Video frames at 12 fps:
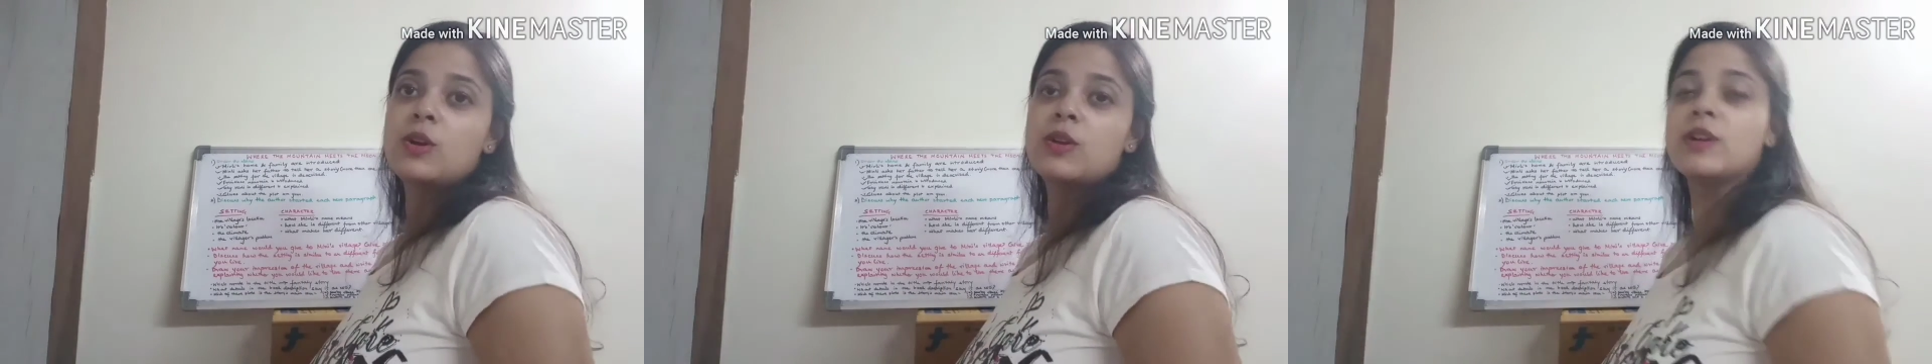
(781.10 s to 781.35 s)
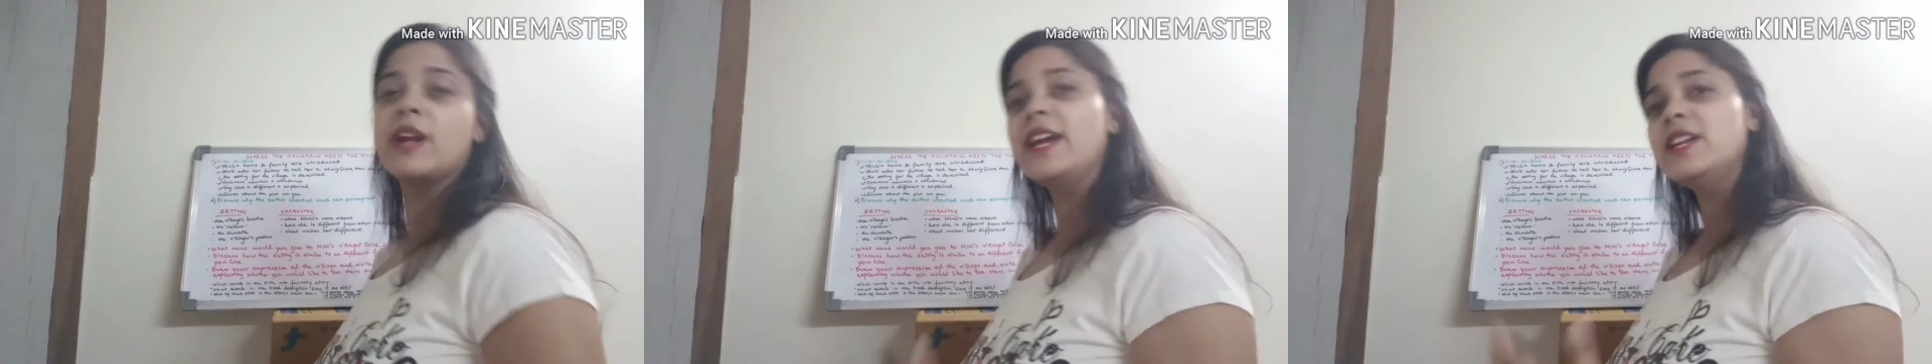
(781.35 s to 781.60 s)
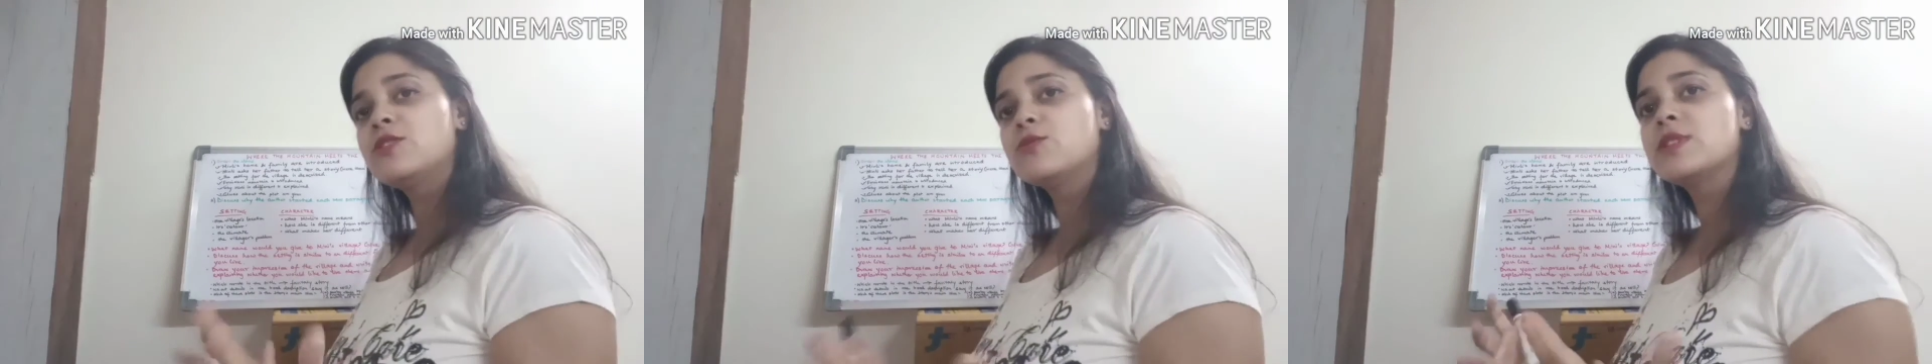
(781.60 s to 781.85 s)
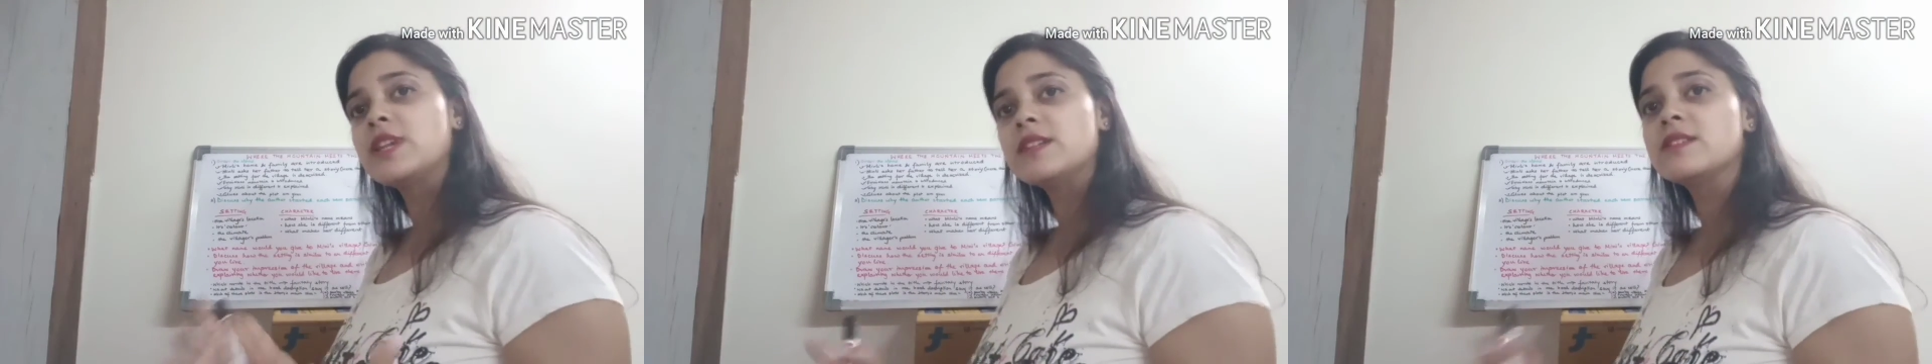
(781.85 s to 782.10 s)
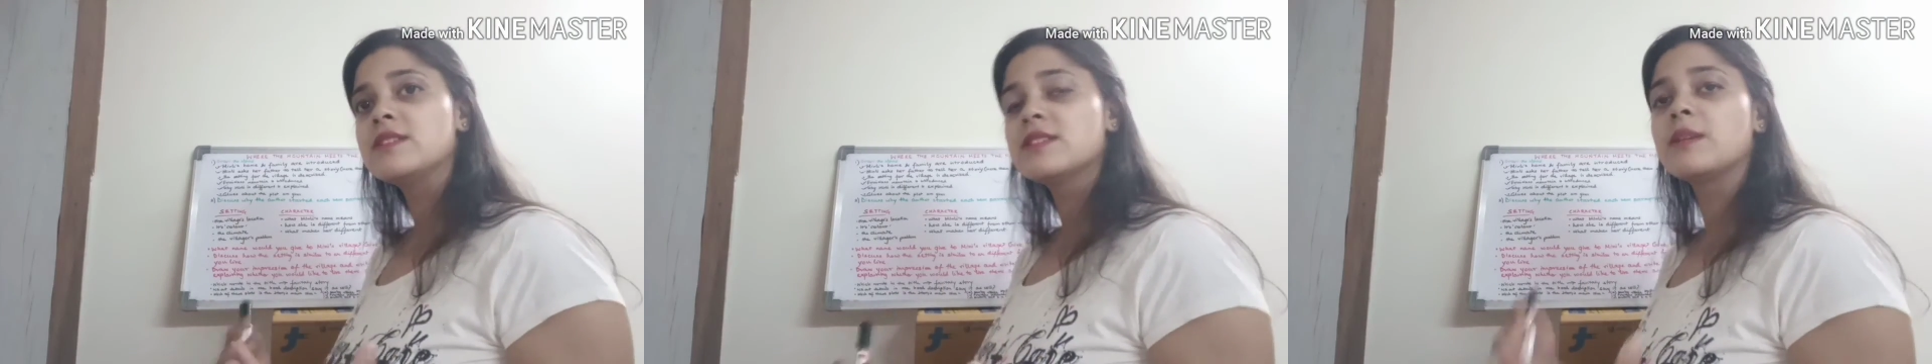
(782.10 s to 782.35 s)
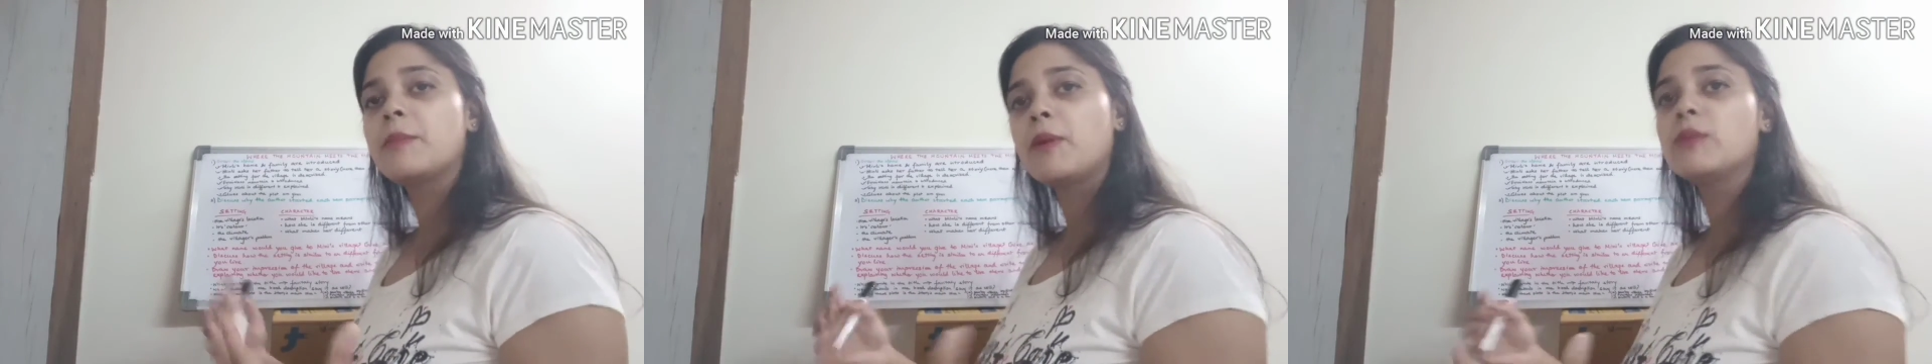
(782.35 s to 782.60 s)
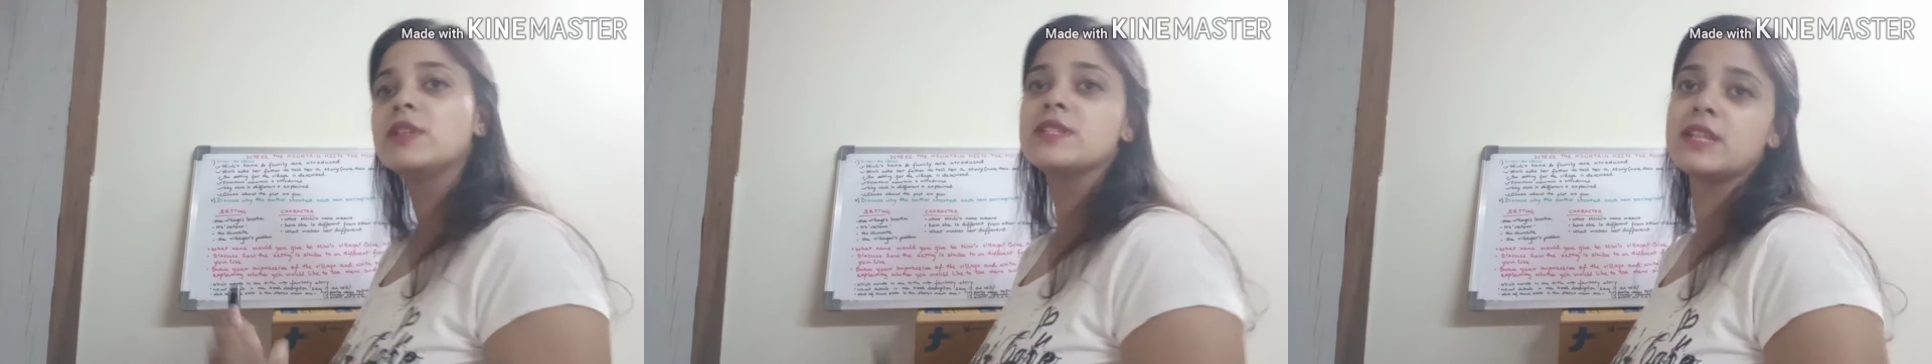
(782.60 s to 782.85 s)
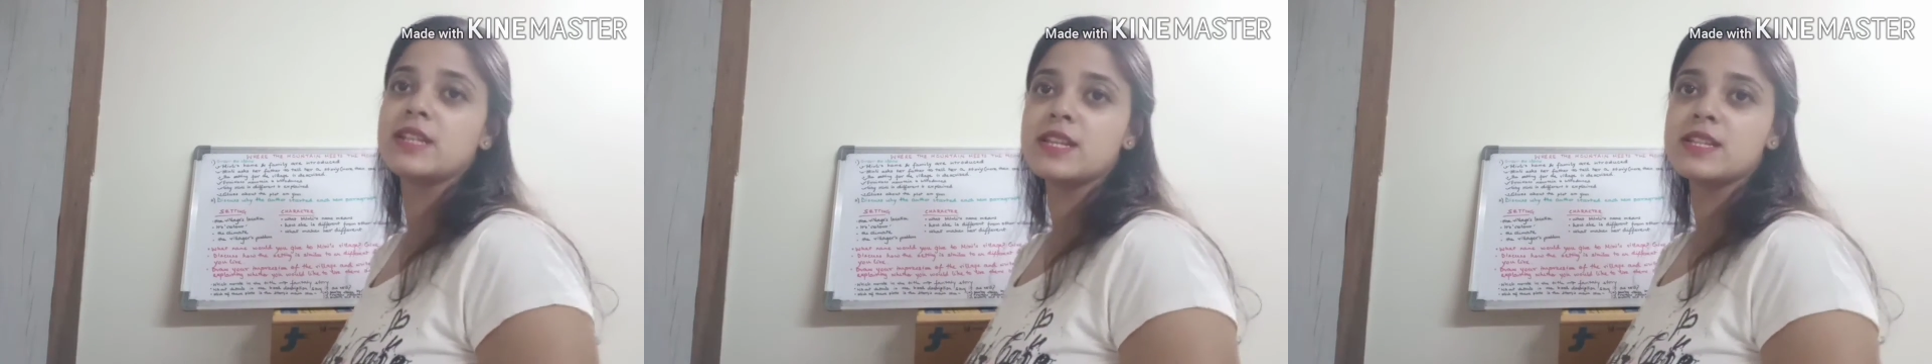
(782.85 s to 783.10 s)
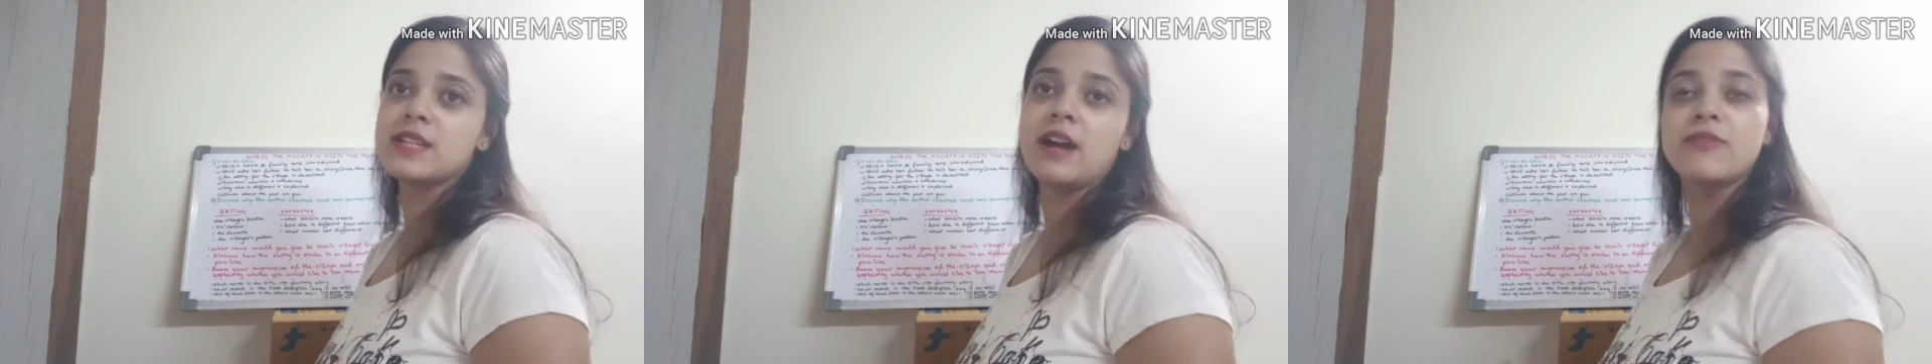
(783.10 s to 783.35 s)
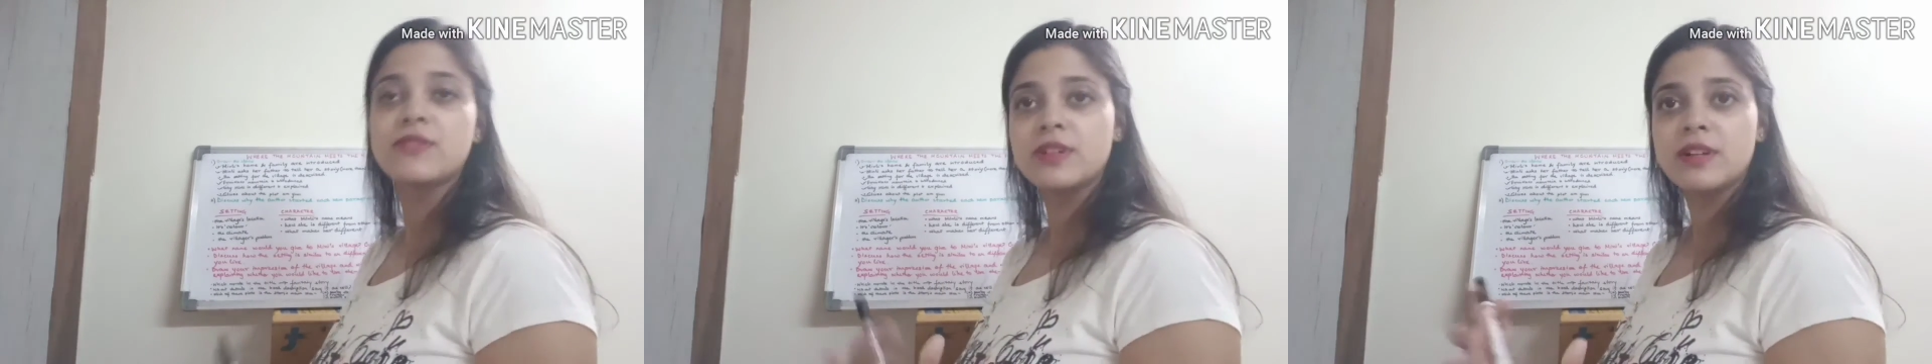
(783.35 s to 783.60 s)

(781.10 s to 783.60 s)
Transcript: Write 2 sentences about these settings. After